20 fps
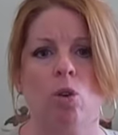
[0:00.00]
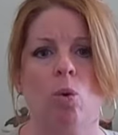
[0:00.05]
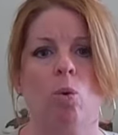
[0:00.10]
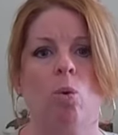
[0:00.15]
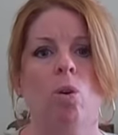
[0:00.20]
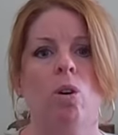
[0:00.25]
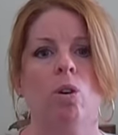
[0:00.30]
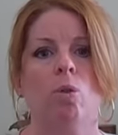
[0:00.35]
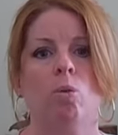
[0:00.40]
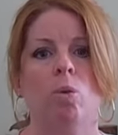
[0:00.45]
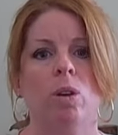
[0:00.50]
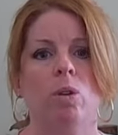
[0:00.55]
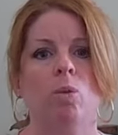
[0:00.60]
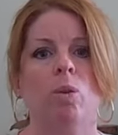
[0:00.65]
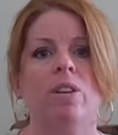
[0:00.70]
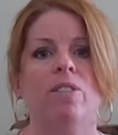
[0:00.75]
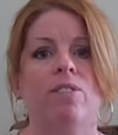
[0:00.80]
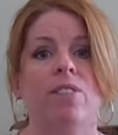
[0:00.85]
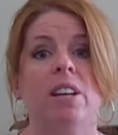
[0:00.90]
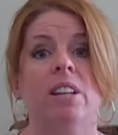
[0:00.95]
or when
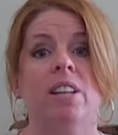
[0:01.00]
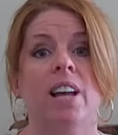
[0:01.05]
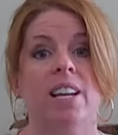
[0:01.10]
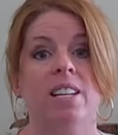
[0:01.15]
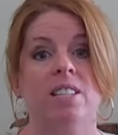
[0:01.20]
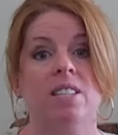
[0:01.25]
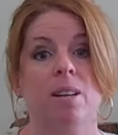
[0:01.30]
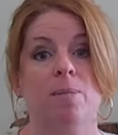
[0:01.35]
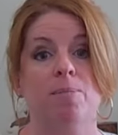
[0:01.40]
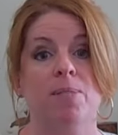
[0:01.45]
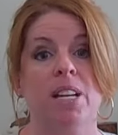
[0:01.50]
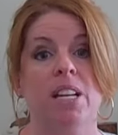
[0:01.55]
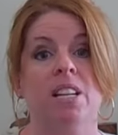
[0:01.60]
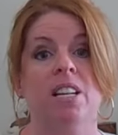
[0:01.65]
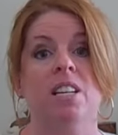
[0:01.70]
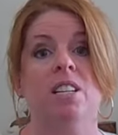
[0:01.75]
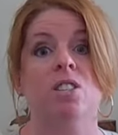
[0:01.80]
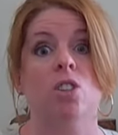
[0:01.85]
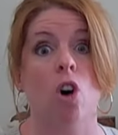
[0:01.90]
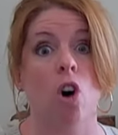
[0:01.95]
we feel like something
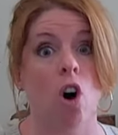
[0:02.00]
is